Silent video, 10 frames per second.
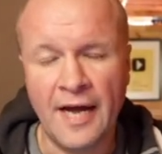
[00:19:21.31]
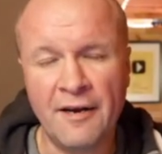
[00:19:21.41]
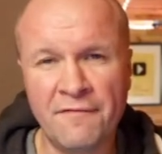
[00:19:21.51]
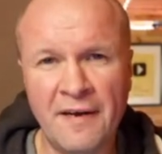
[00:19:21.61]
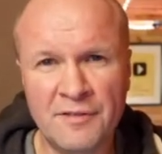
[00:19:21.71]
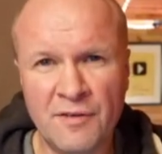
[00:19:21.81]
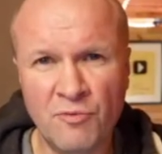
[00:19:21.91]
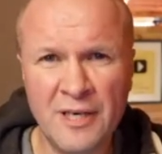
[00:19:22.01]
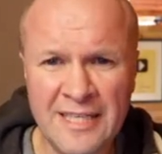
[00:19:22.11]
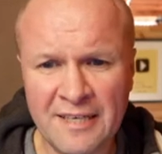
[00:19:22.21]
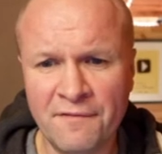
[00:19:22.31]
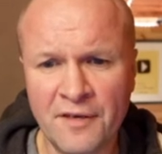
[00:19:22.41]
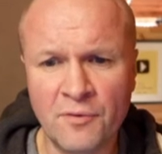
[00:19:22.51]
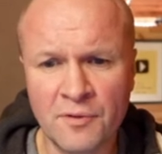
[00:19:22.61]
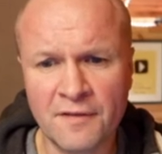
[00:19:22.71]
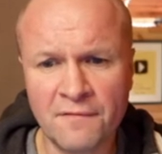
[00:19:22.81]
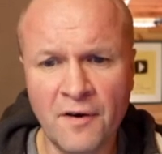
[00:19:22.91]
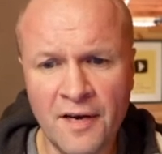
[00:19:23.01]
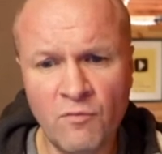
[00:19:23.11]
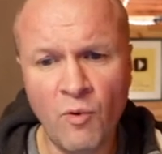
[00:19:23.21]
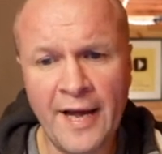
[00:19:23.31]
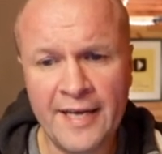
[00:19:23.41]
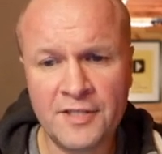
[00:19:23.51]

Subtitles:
And I found it really difficult to find where